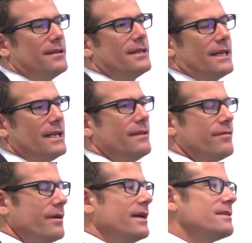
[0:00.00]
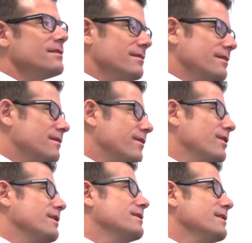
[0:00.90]
clearly for us, the
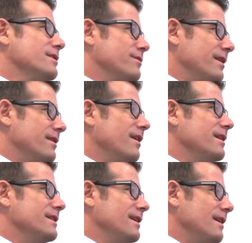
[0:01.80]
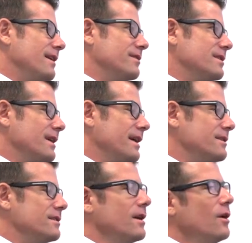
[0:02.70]
focus sits around the 9, 10, 11
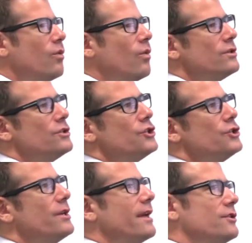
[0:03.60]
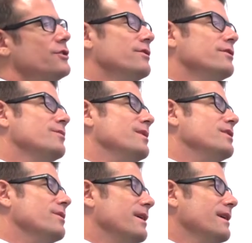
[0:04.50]
stages. What should our students be
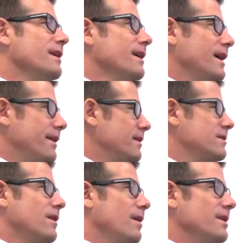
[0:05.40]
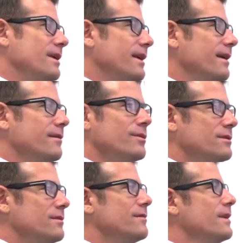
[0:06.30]
doing at this time of the year? We're
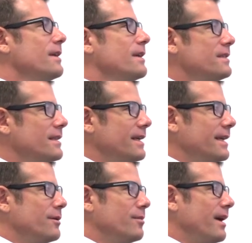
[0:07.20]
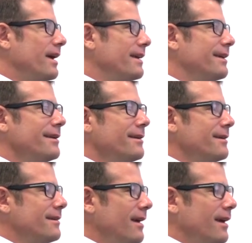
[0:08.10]
sort of sitting here in May.
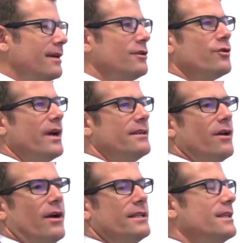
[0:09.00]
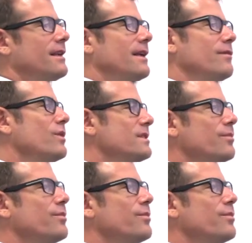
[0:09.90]
In grade 9, 10, 11, what are some